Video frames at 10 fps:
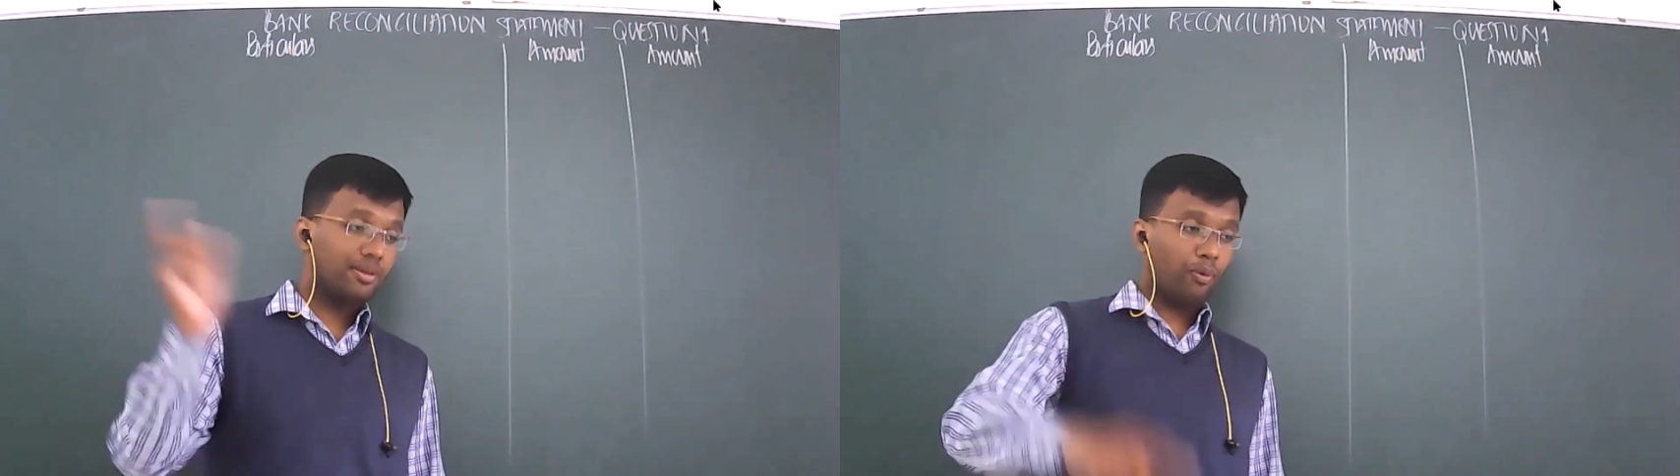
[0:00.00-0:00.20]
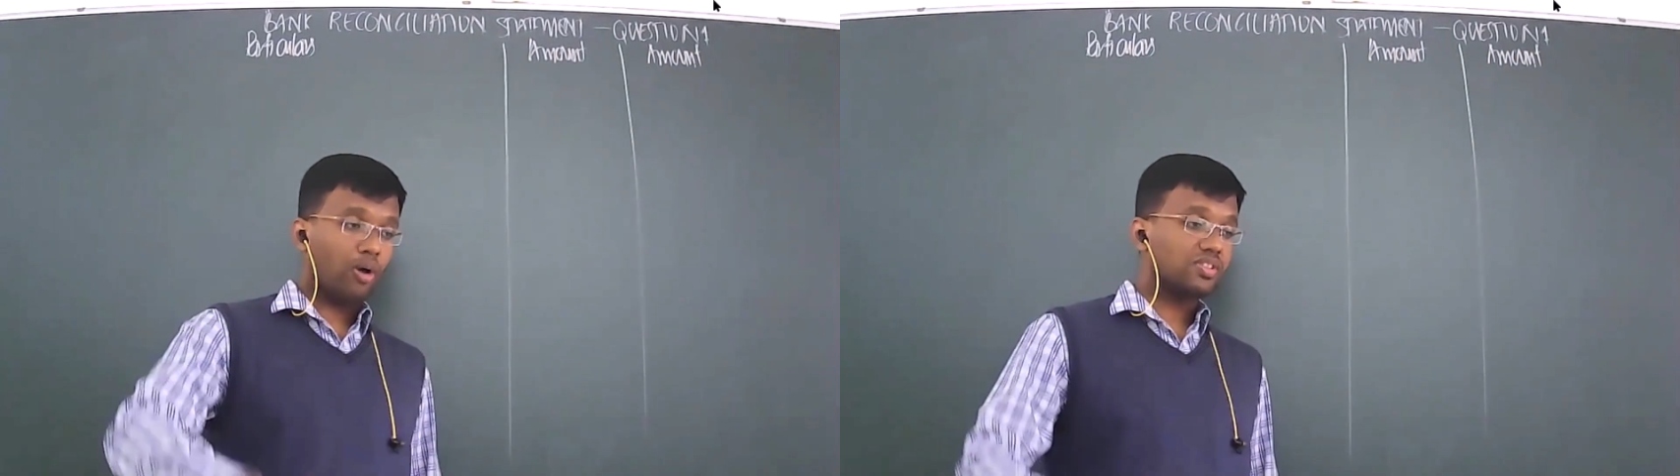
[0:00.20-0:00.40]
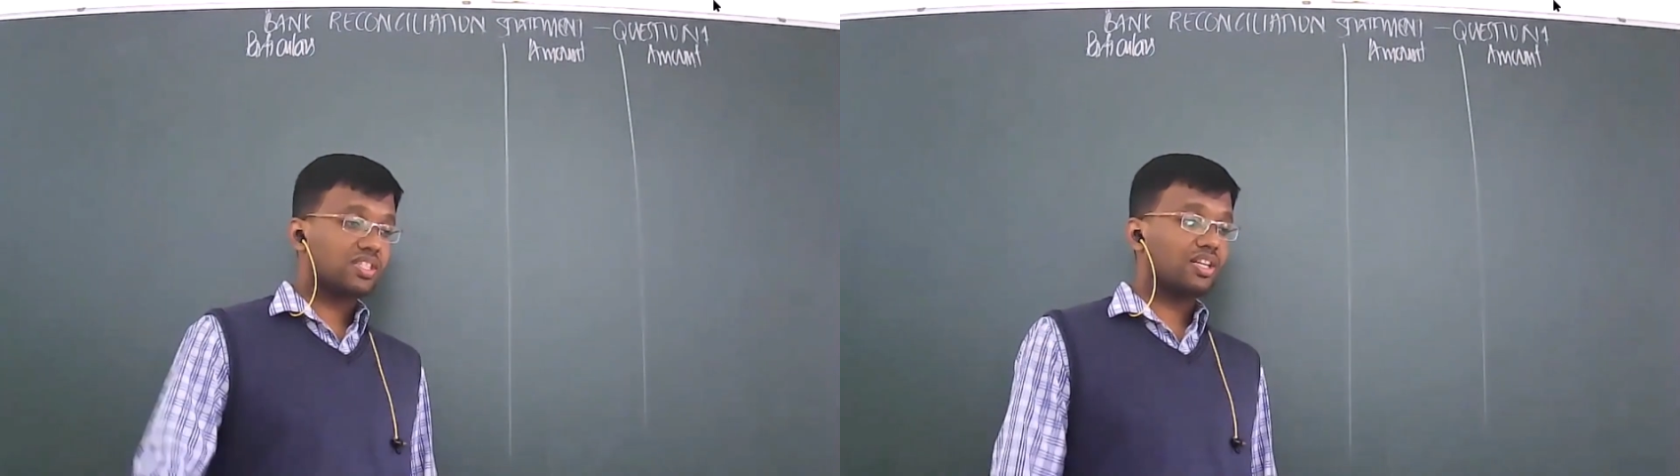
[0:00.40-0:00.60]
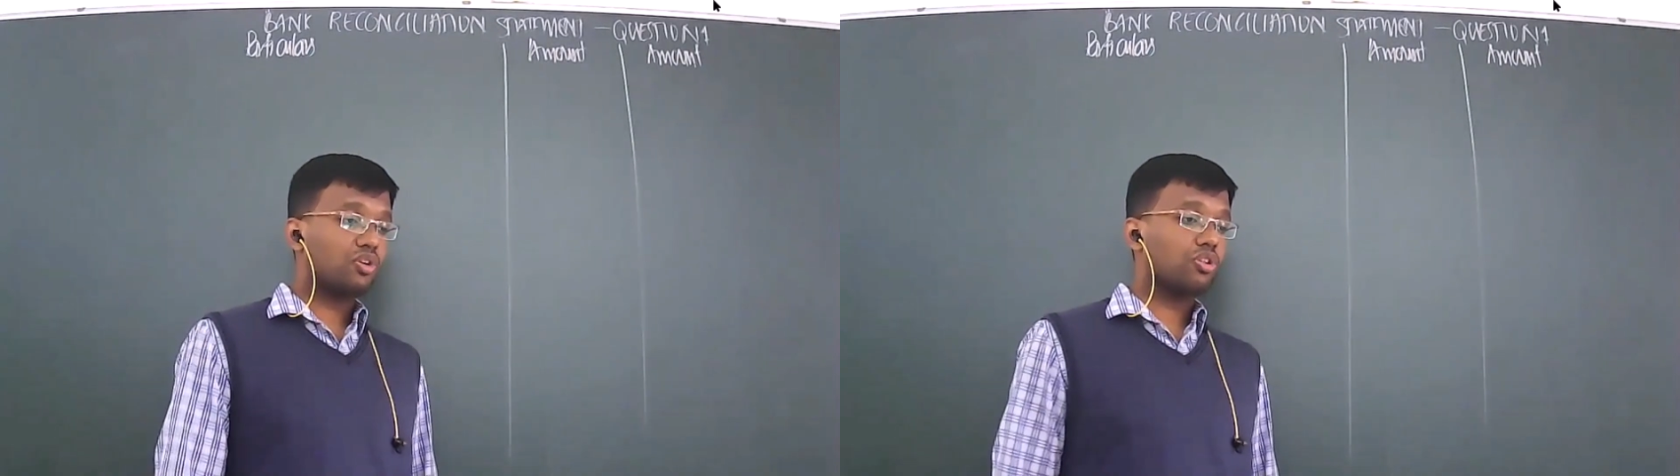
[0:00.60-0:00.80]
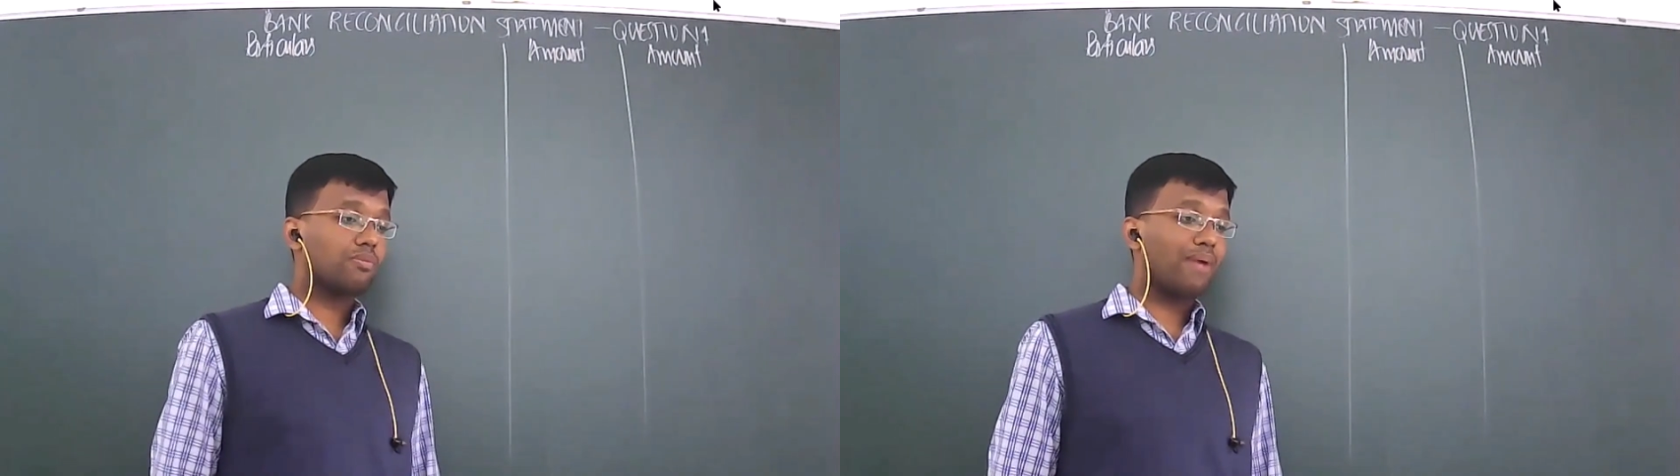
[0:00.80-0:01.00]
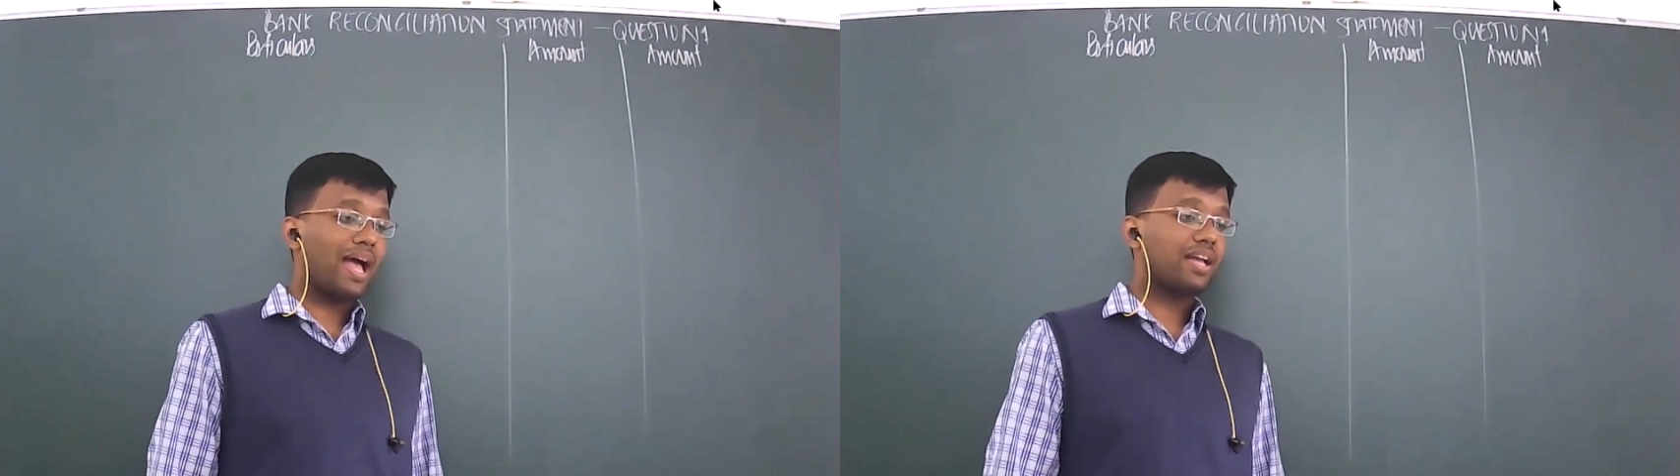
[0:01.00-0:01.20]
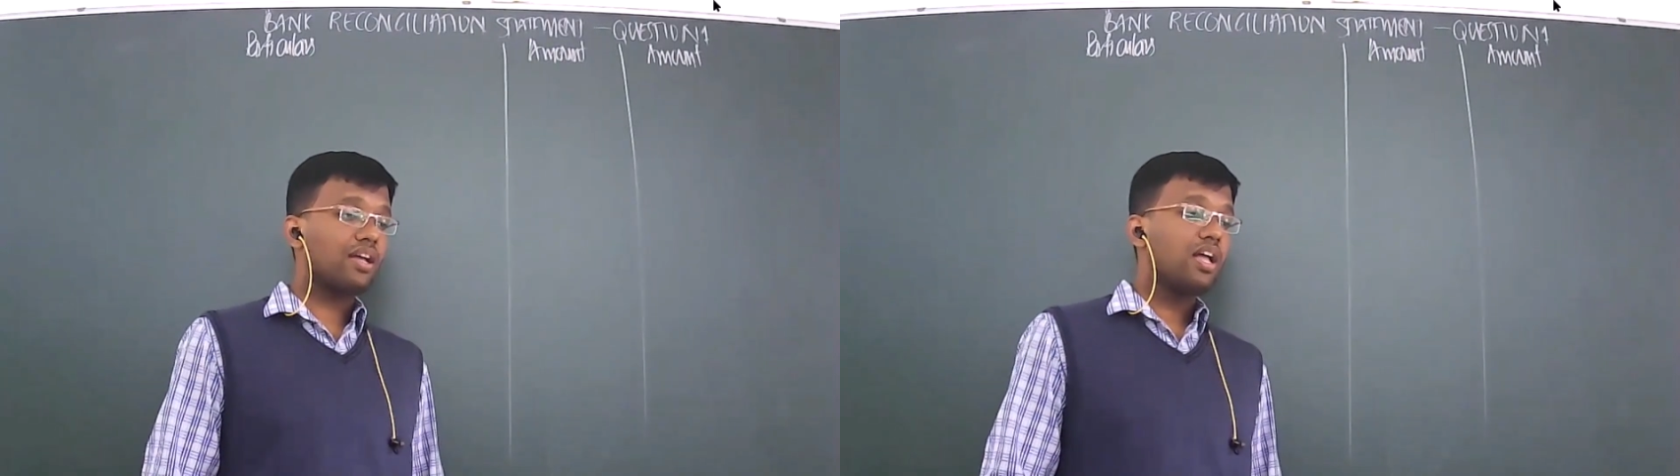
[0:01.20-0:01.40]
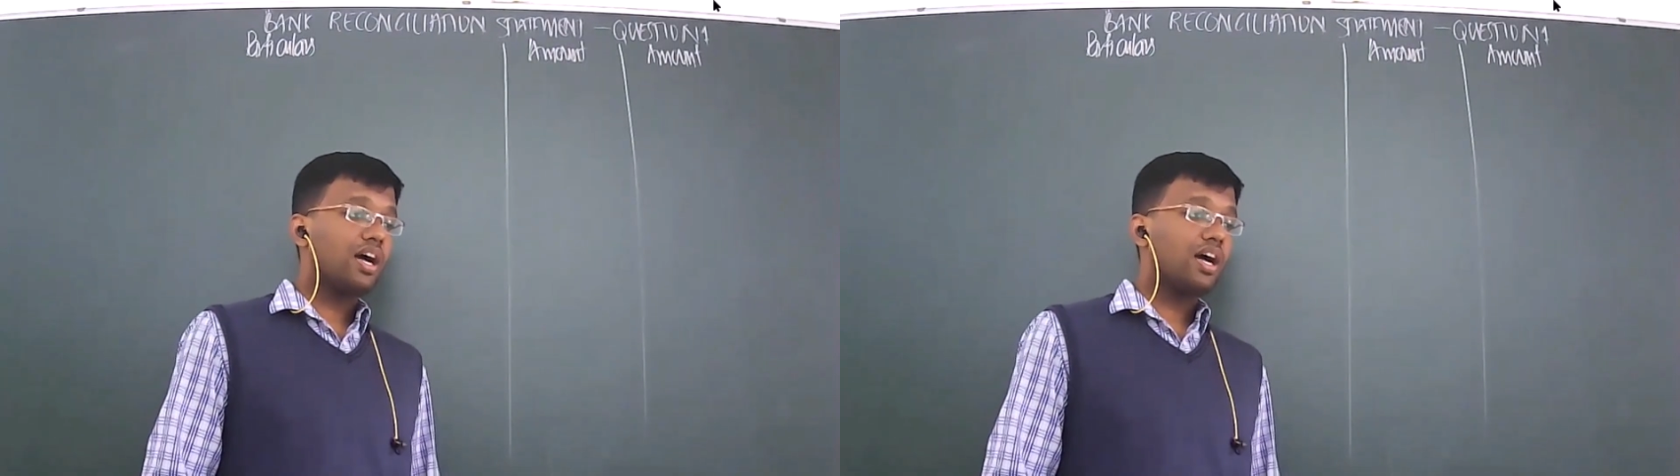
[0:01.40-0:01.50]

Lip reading: deposited into the bank,